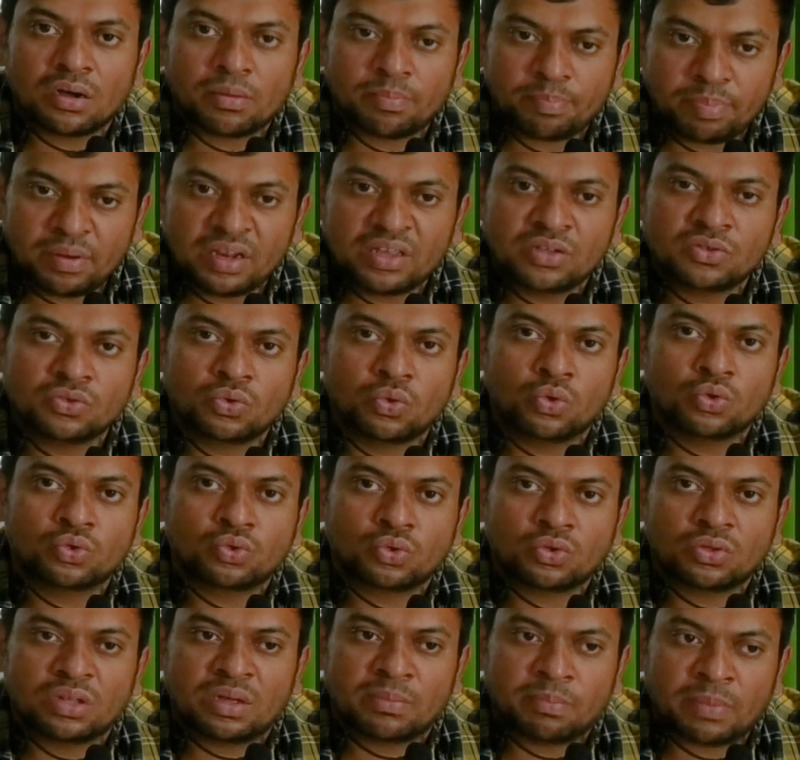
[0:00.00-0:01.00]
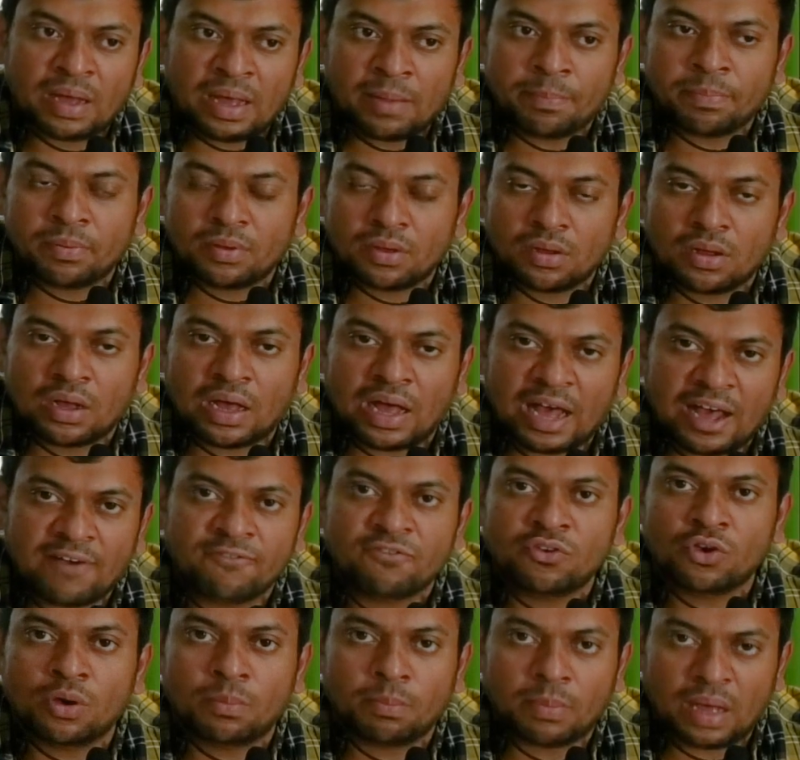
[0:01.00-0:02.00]
Please go through the map.
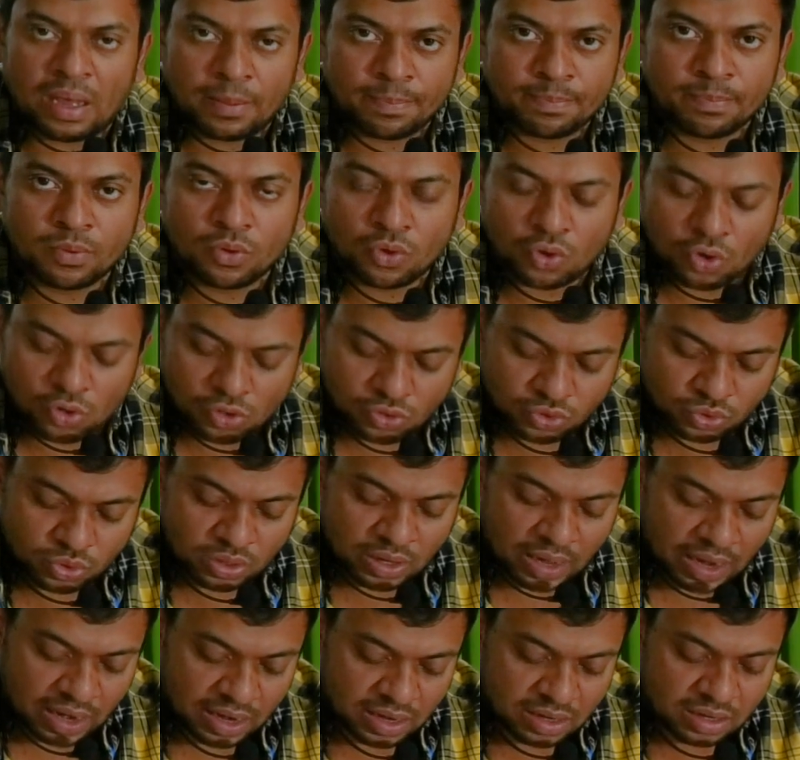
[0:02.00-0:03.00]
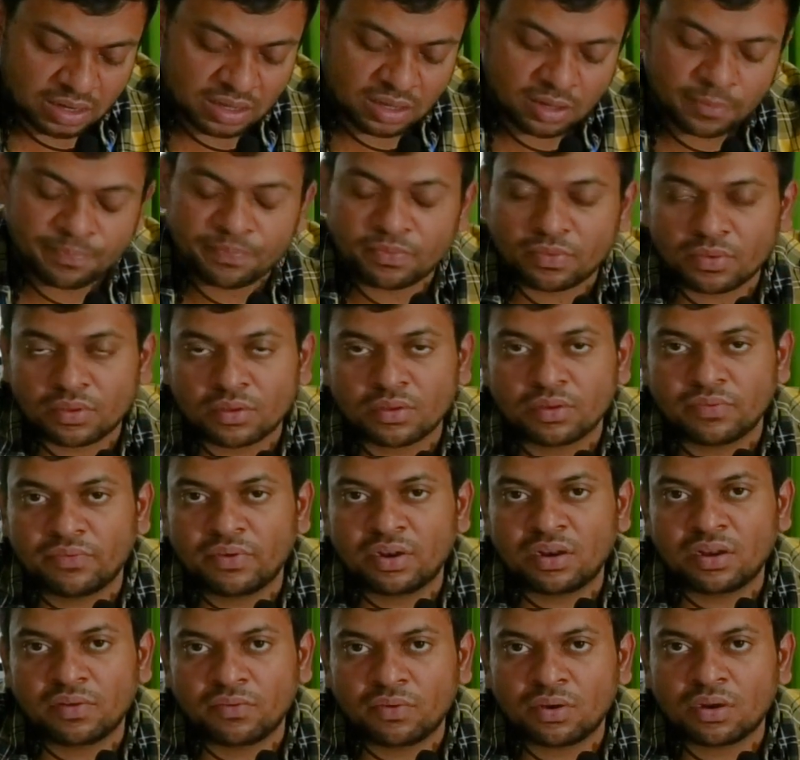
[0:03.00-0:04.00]
Have your map book also handy
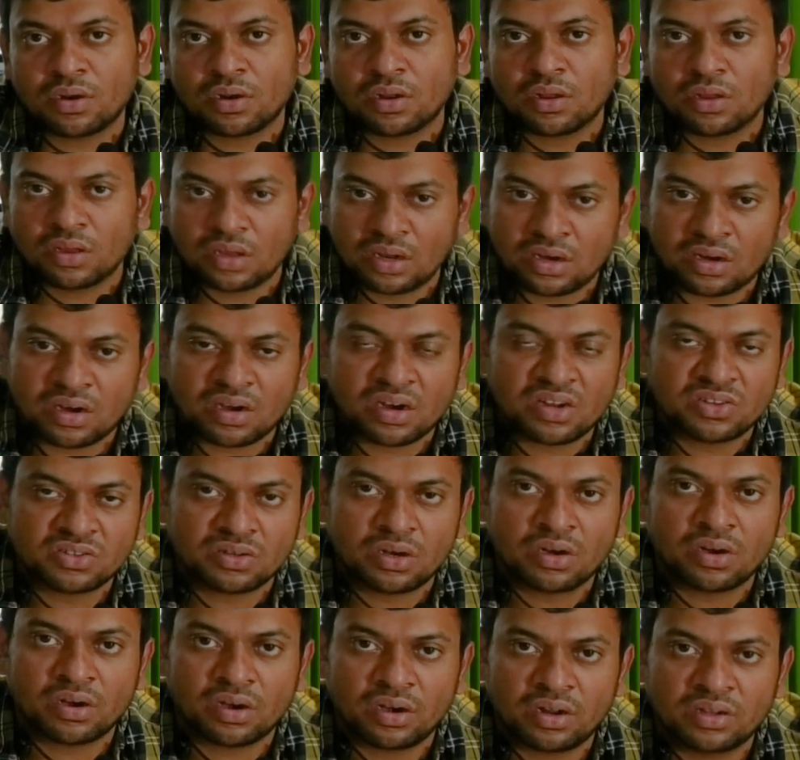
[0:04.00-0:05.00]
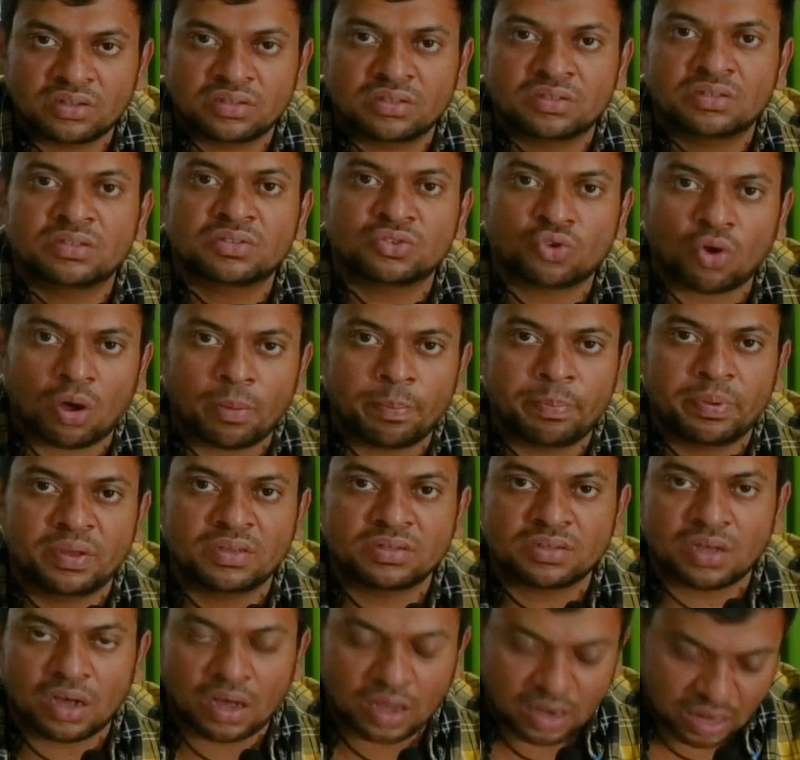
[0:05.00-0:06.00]
whenever international relations
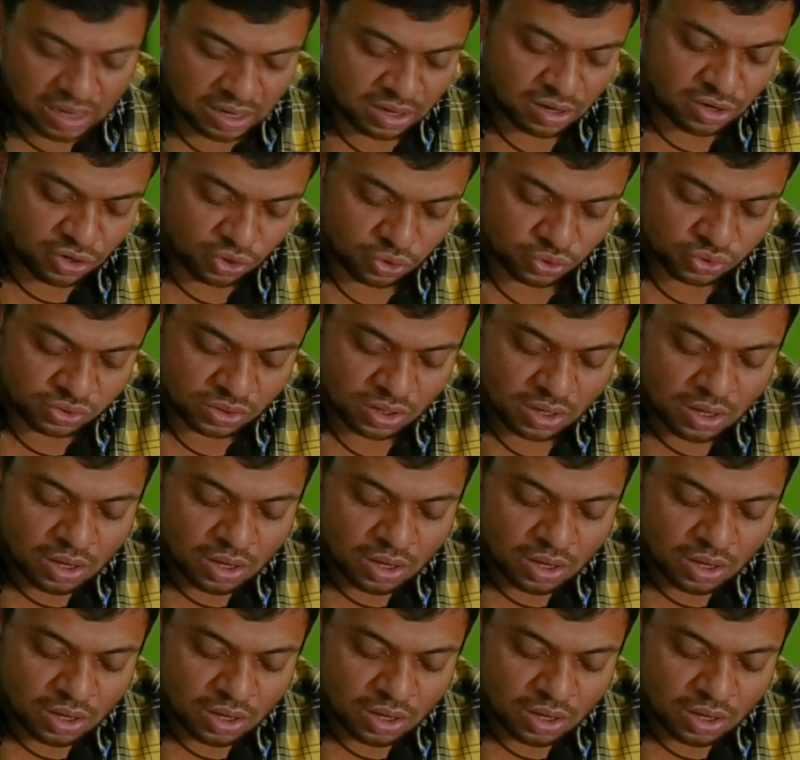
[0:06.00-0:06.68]
topics are in use.